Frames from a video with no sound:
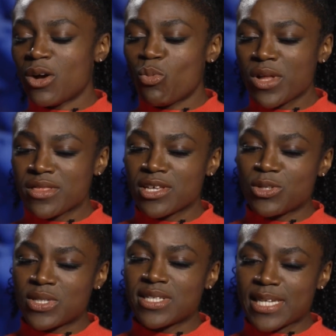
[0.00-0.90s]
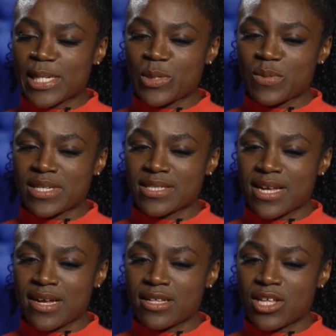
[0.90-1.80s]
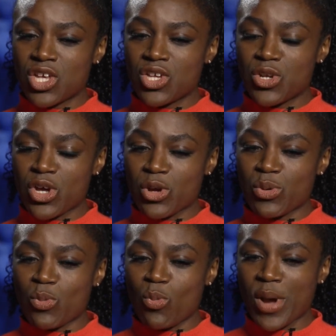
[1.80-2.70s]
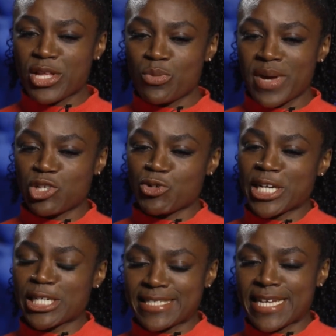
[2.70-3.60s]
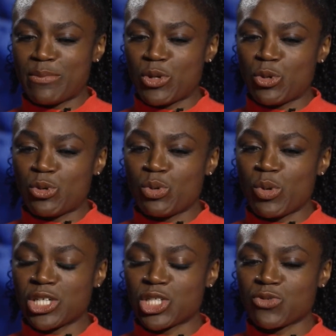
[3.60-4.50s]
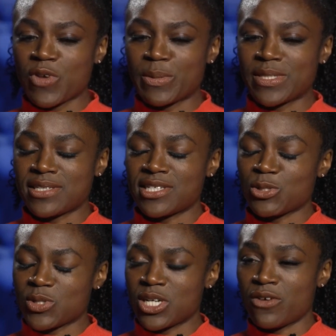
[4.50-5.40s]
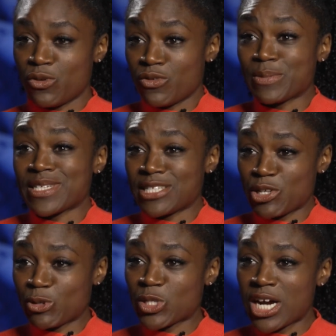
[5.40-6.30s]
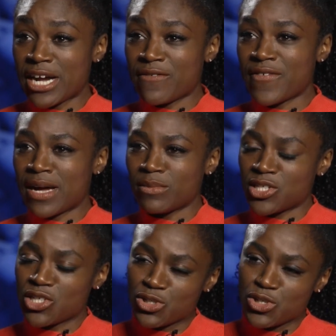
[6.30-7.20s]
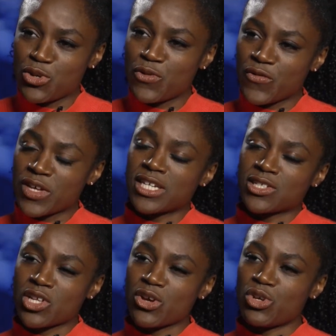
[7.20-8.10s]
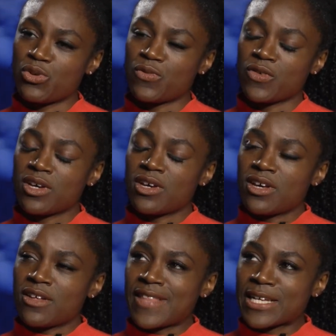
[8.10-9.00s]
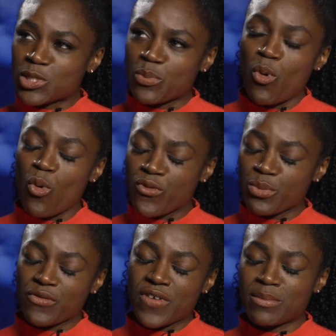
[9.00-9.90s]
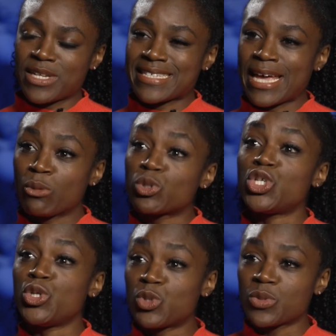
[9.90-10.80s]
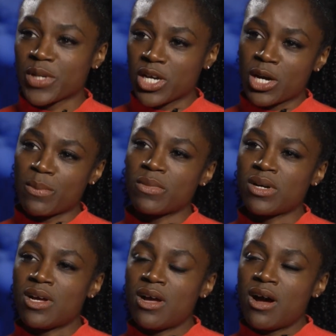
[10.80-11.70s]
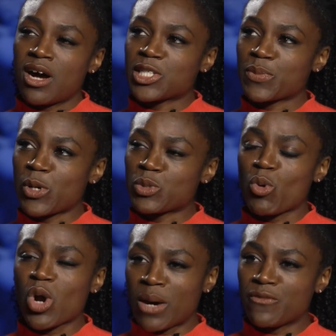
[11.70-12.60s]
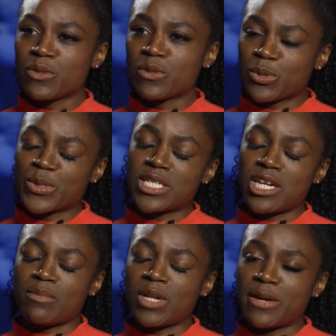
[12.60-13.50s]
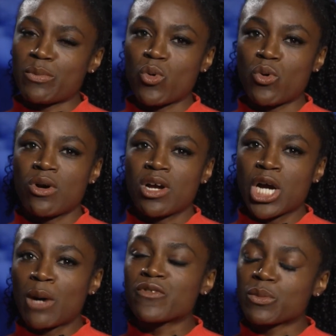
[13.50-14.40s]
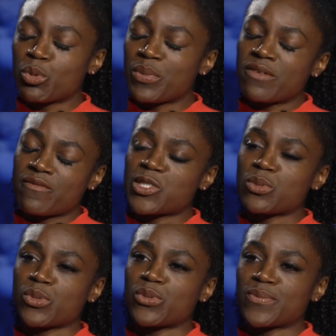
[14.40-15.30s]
One thing you did say to me is that, you know, when you made your England debut, you weren't just representing yourself, you're representing your entire family. So do you feel as though that support from your family has helped you to become I suppose, more comfortable in the limelight, more comfortable being visible.